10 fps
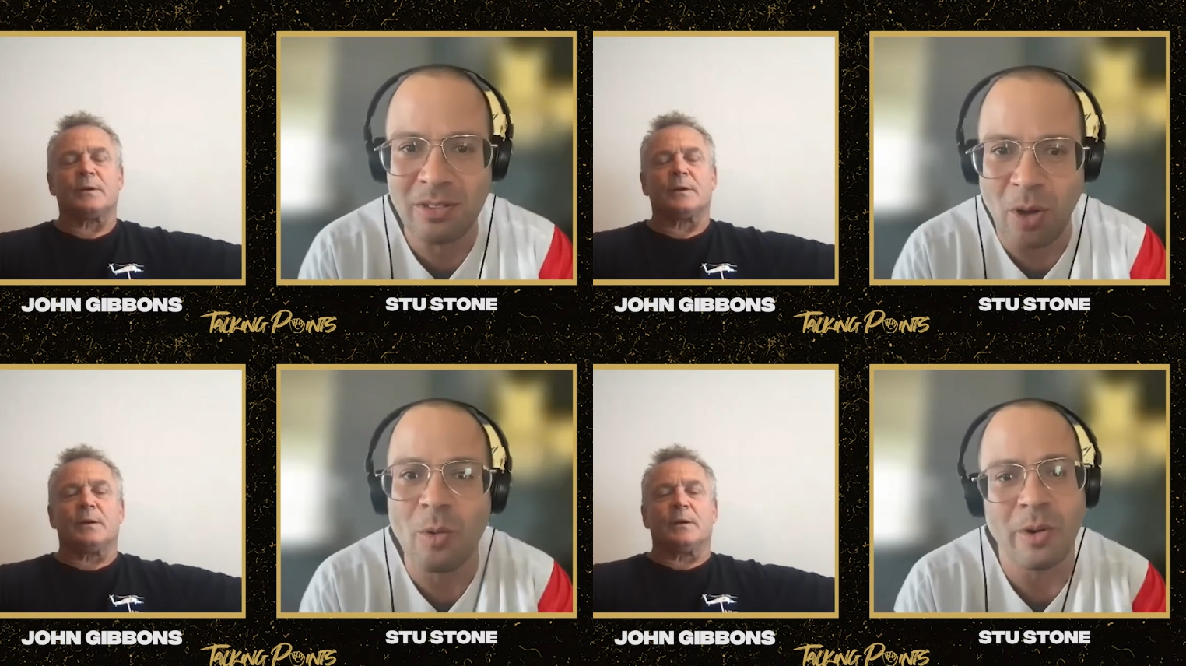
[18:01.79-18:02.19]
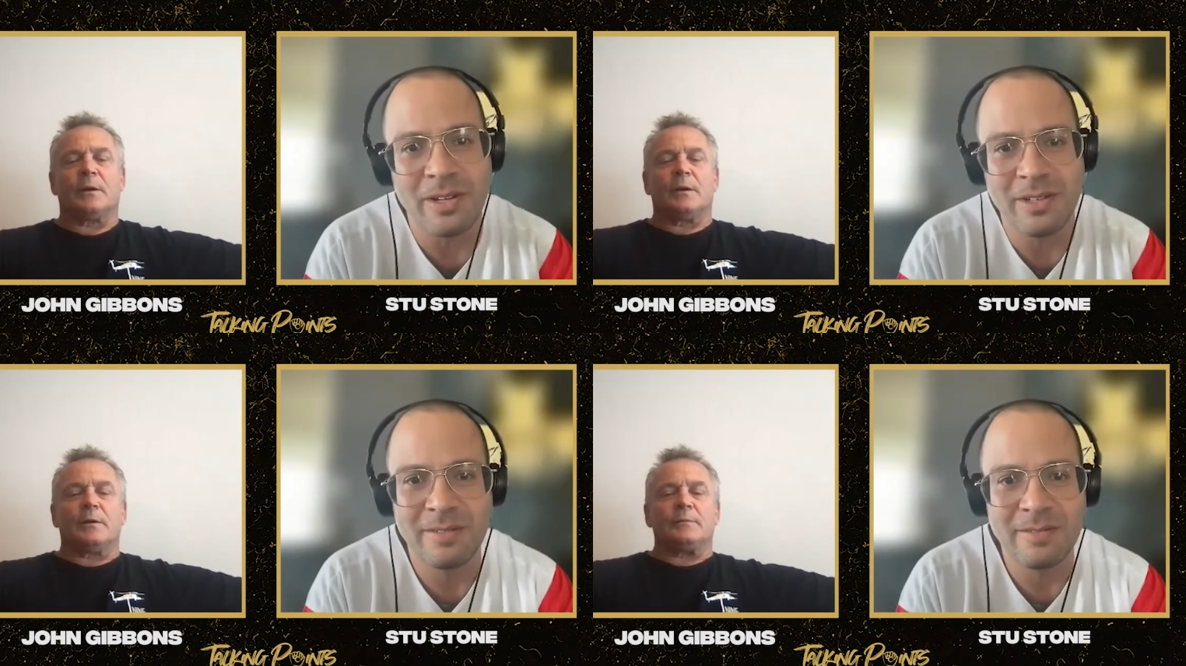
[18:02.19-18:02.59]
Speaker 1: Don't
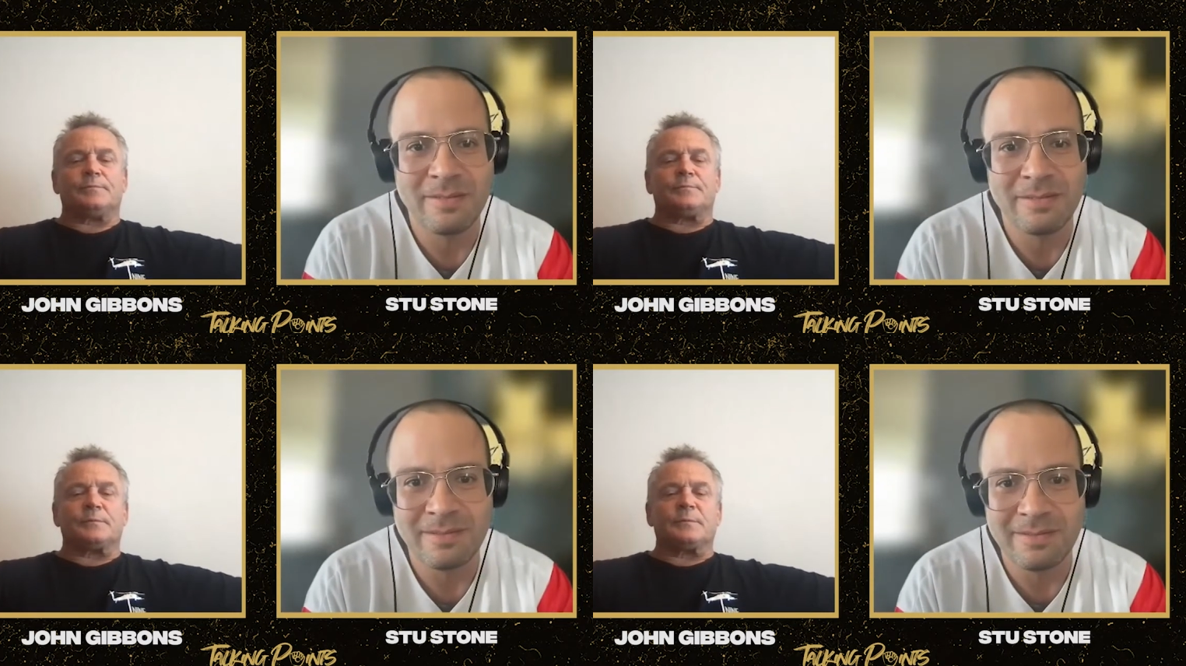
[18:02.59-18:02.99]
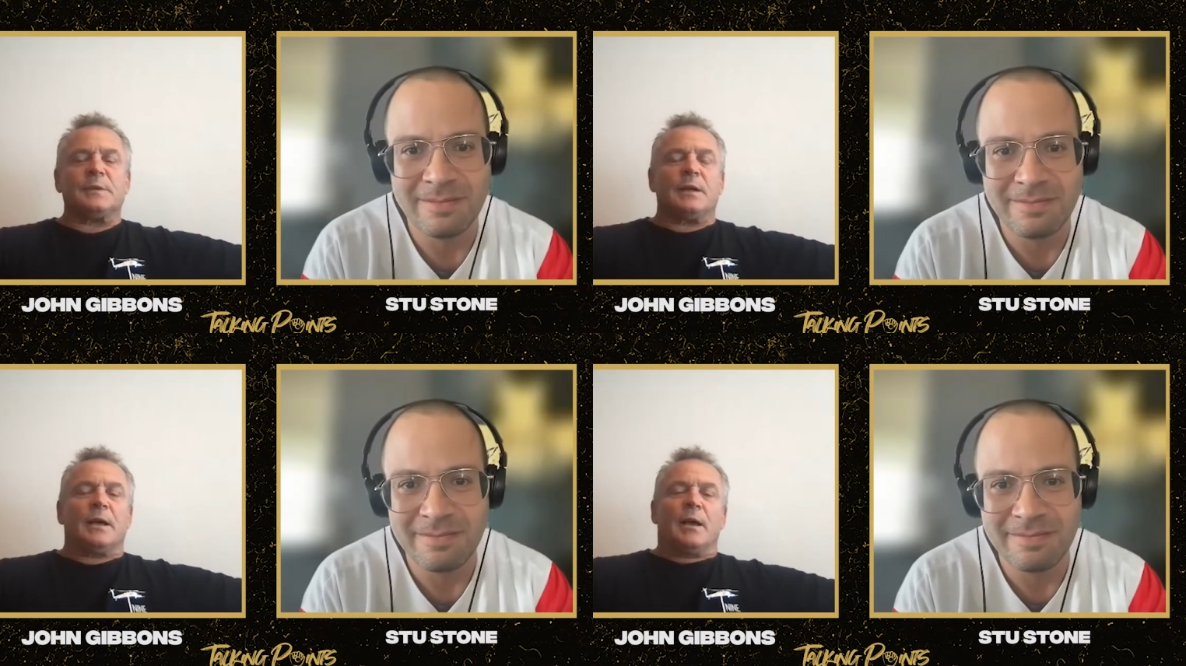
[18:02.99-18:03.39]
worry.
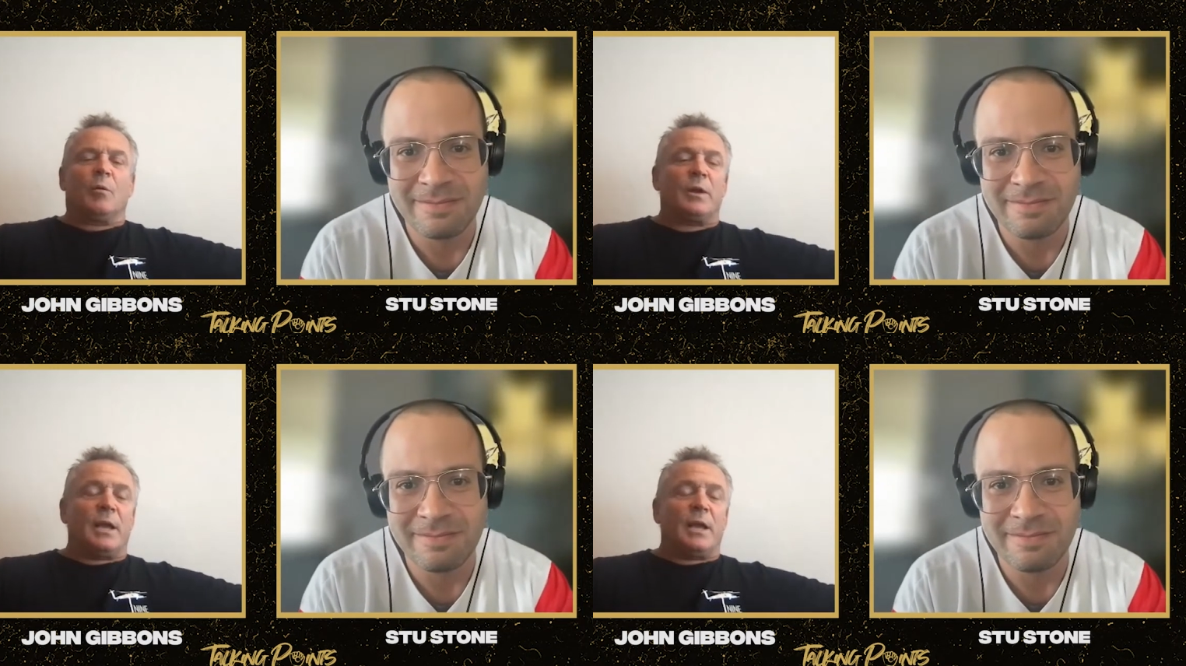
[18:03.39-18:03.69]
Well,